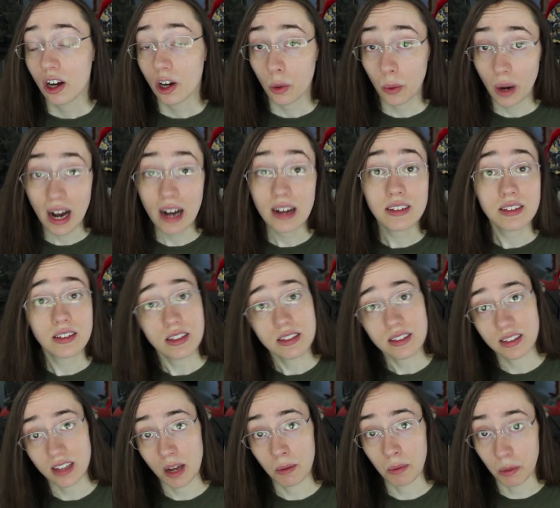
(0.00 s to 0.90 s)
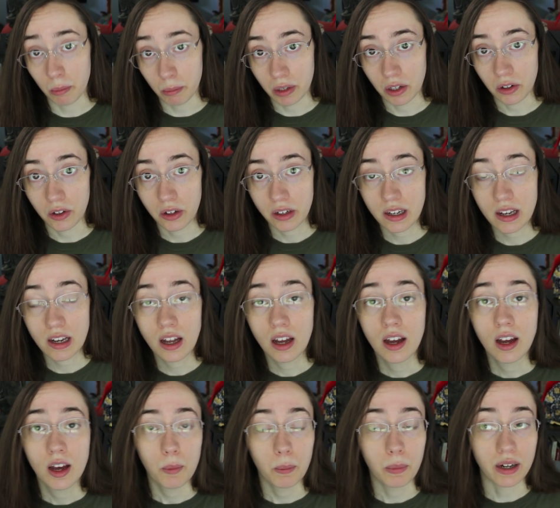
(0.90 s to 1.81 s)
who has the same
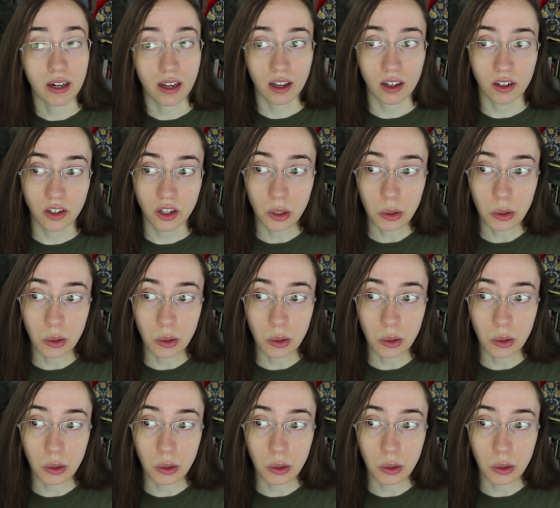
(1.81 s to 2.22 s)
ability but can